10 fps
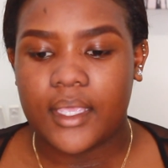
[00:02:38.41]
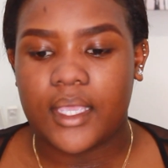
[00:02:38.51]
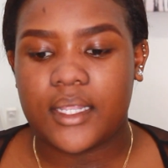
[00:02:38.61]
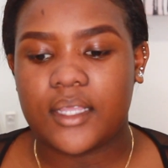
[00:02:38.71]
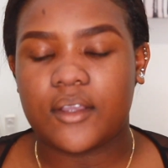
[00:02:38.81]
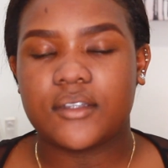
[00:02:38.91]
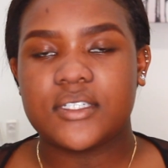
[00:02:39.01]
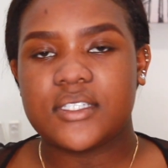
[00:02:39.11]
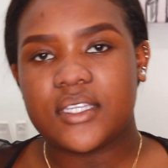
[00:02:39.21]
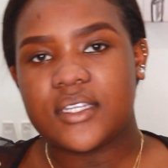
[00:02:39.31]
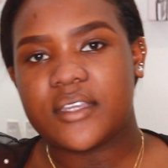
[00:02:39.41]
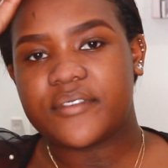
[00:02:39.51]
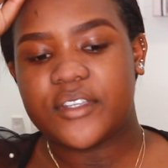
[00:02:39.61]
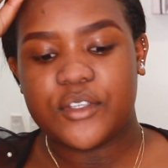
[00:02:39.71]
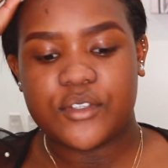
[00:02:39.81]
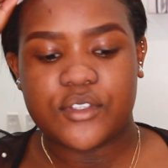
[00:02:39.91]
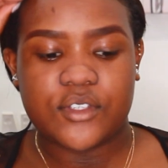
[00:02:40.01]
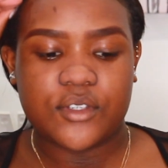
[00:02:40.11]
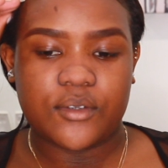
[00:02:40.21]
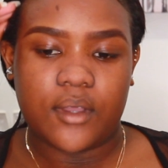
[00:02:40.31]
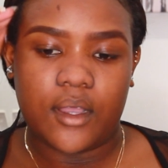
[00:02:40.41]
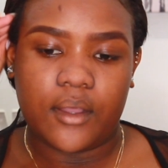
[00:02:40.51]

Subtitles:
And I honestly never used to